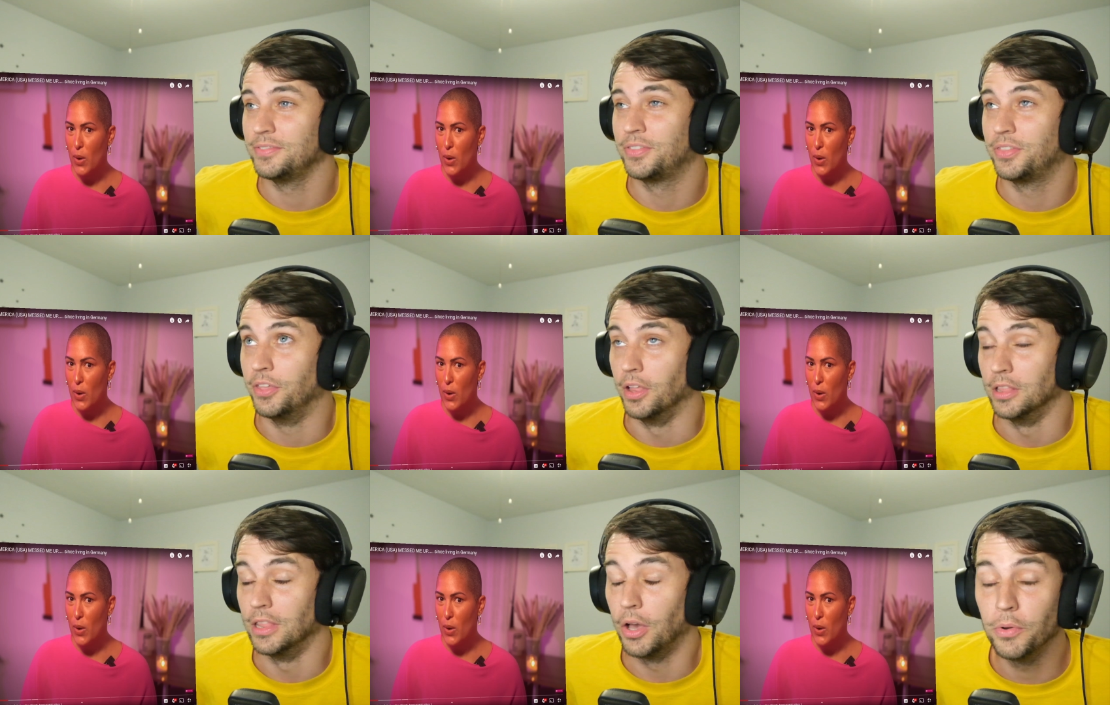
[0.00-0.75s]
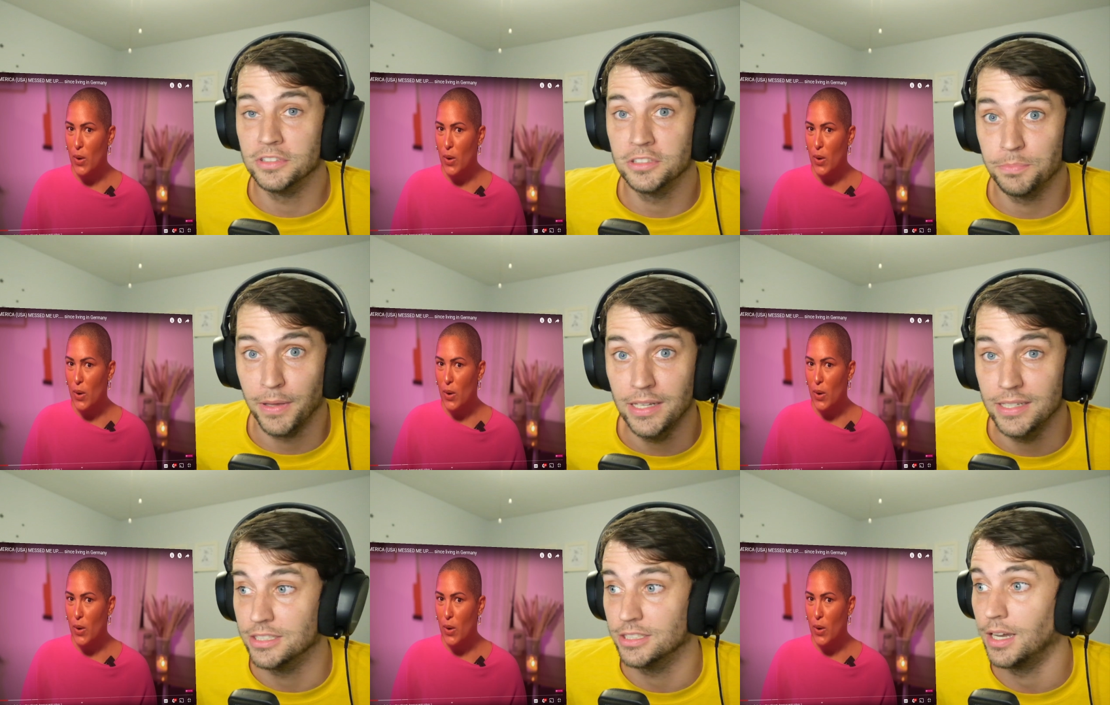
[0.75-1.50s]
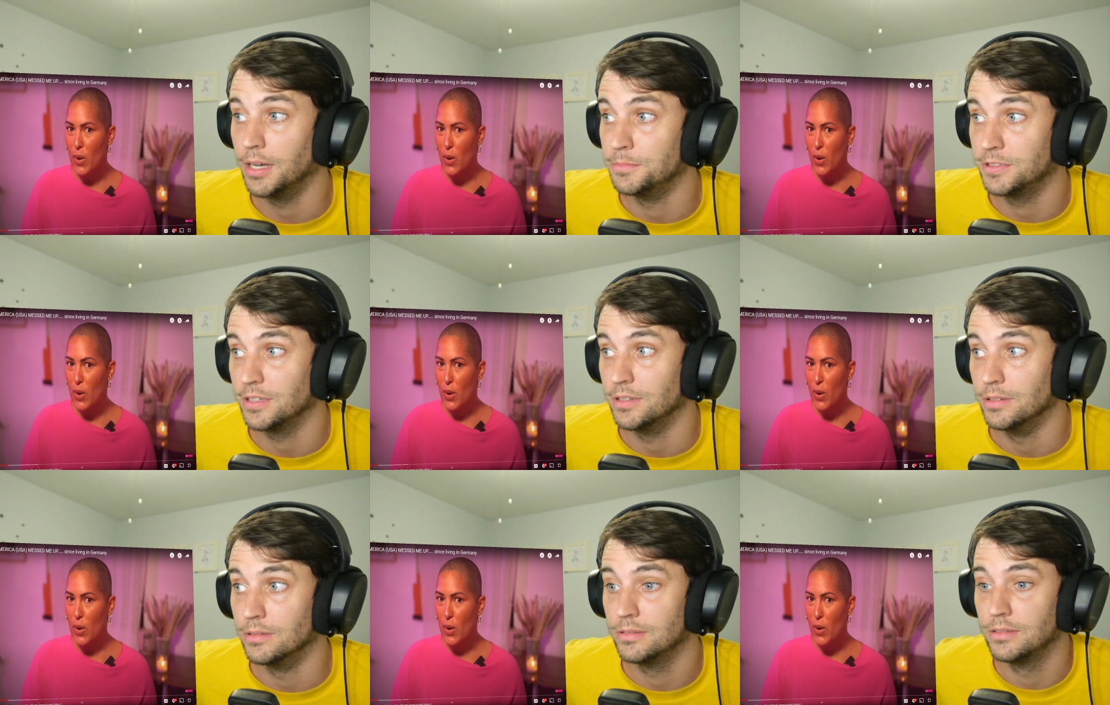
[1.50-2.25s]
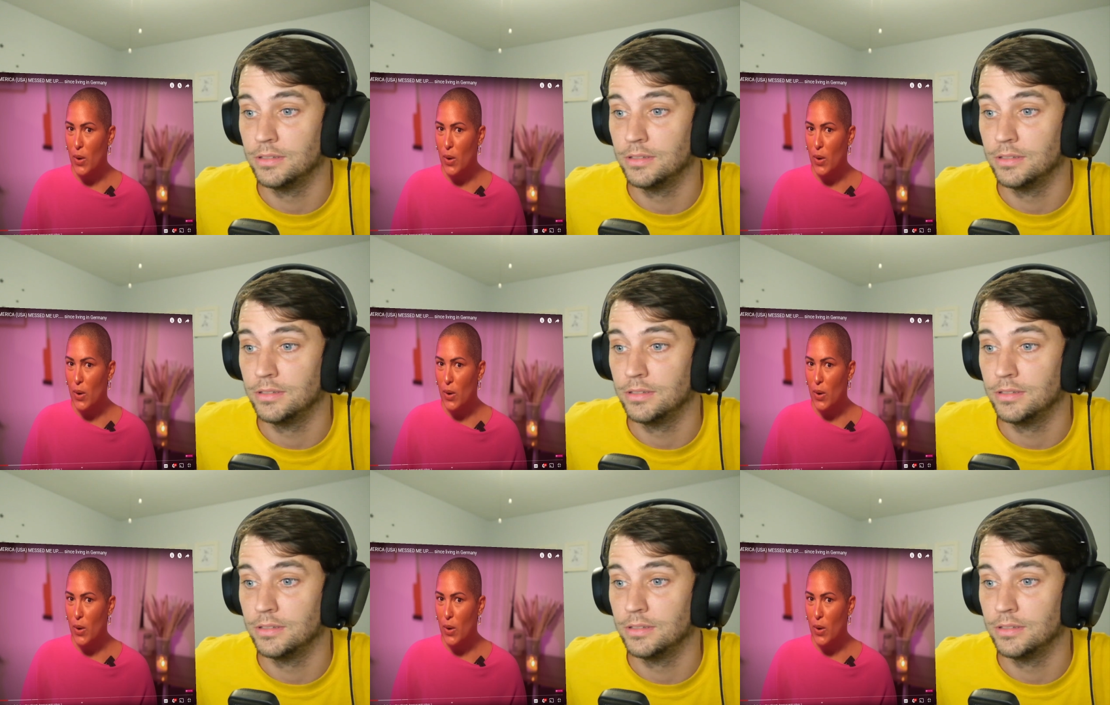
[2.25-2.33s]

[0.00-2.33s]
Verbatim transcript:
Speaker 1: the lowest paying jobs too.